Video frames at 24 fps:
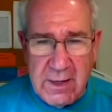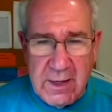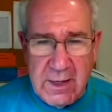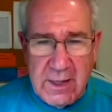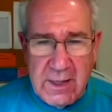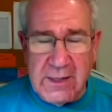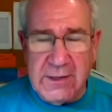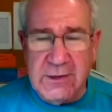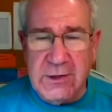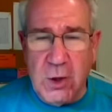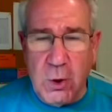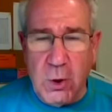
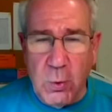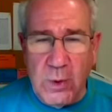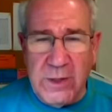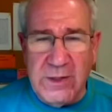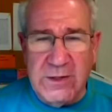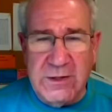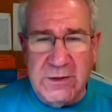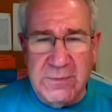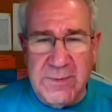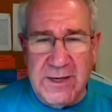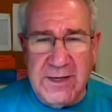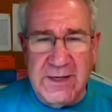He's
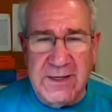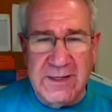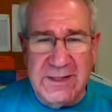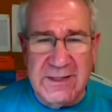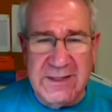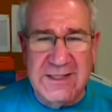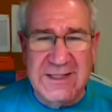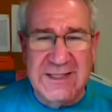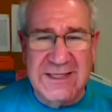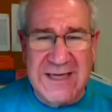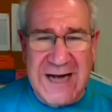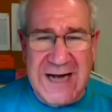always been a
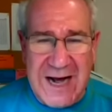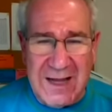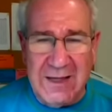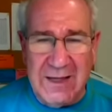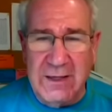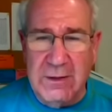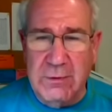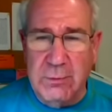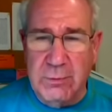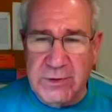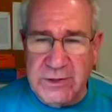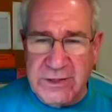
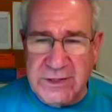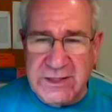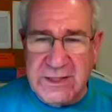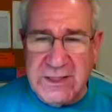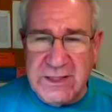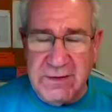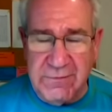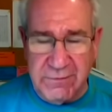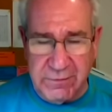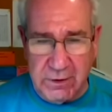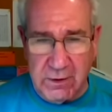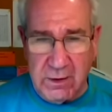solid
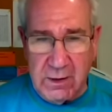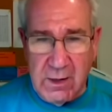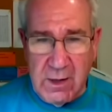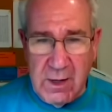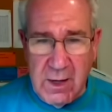receiver.